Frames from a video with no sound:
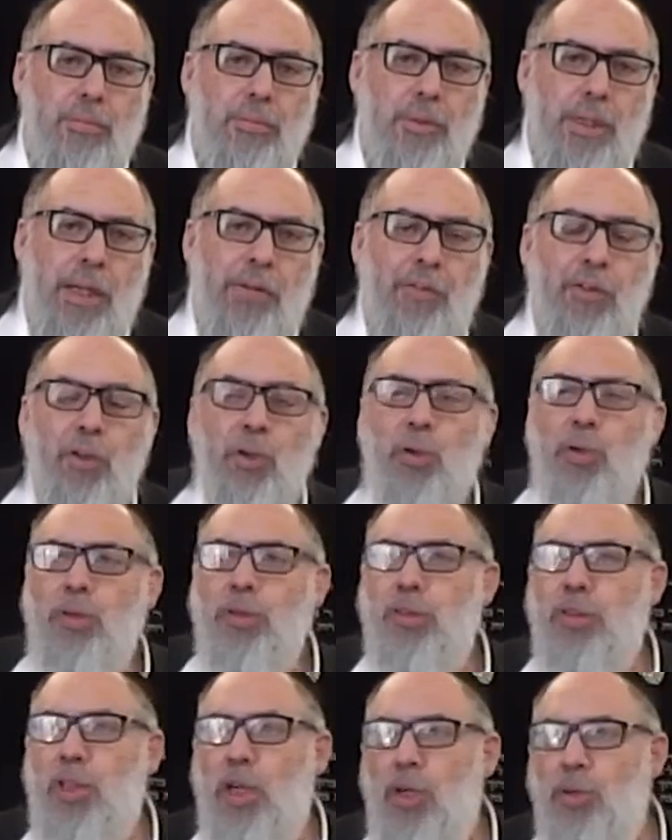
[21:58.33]

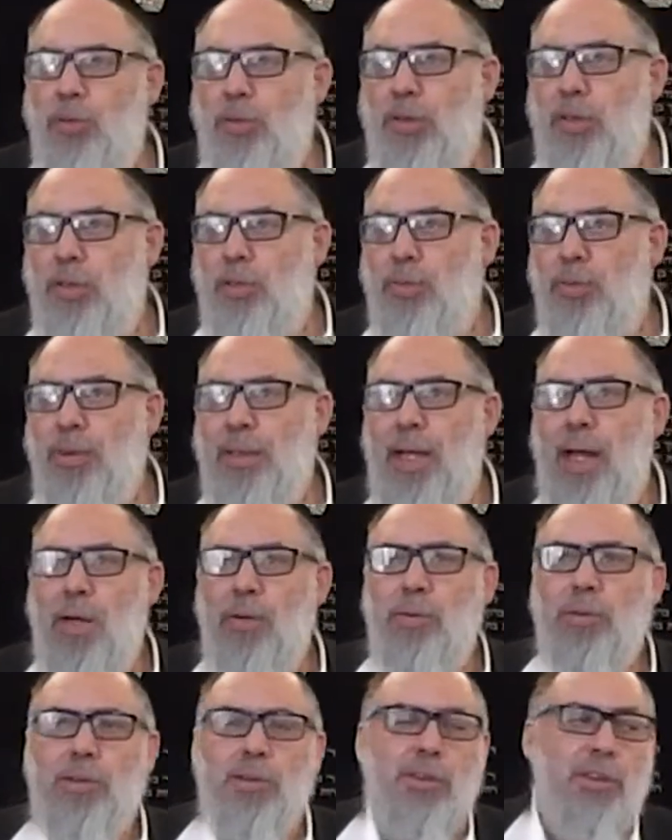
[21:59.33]
learn Torah
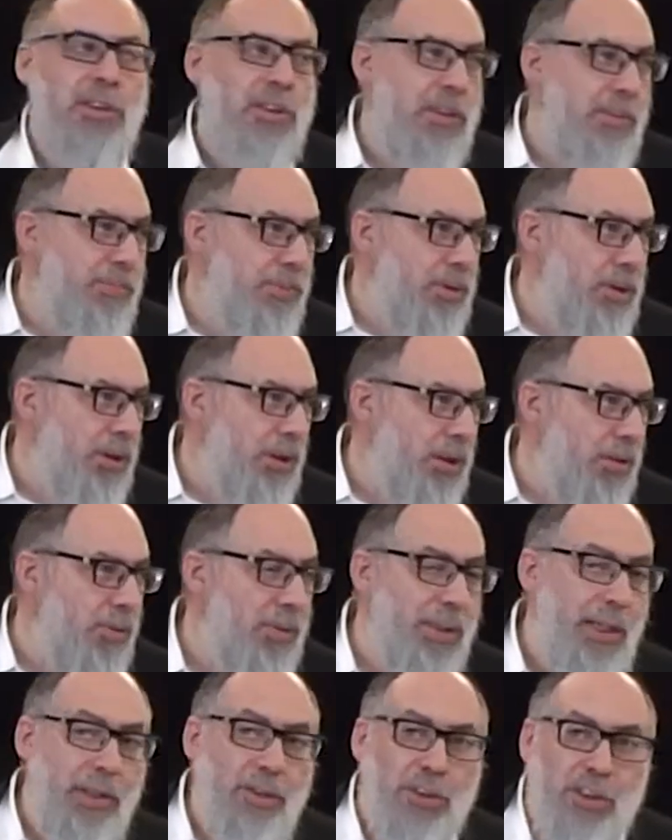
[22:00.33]
without simcha,
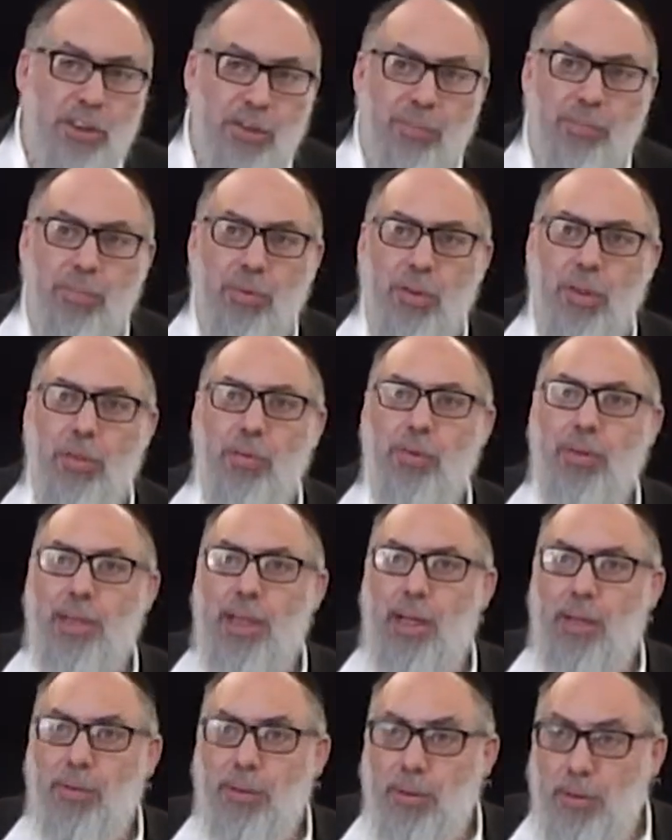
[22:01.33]
without zimra,
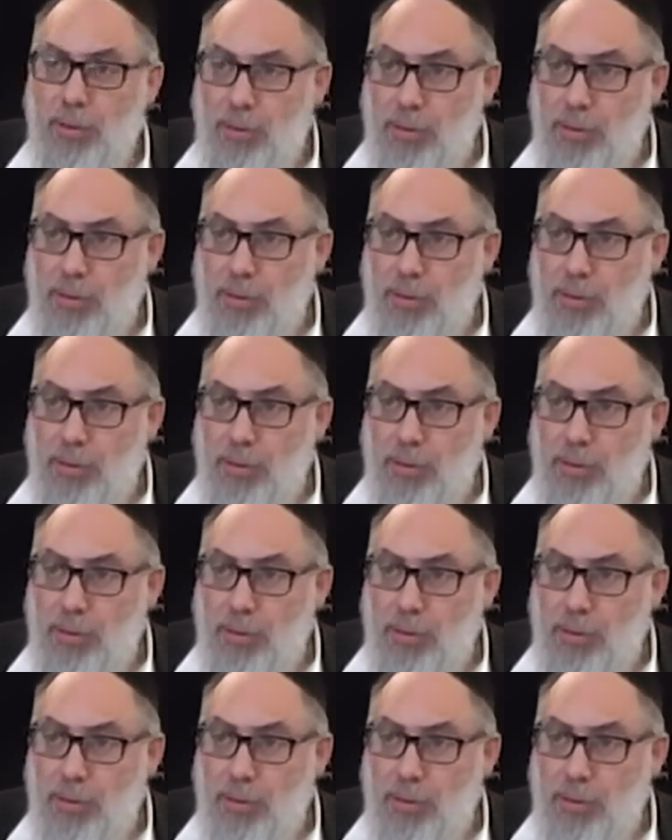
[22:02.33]
without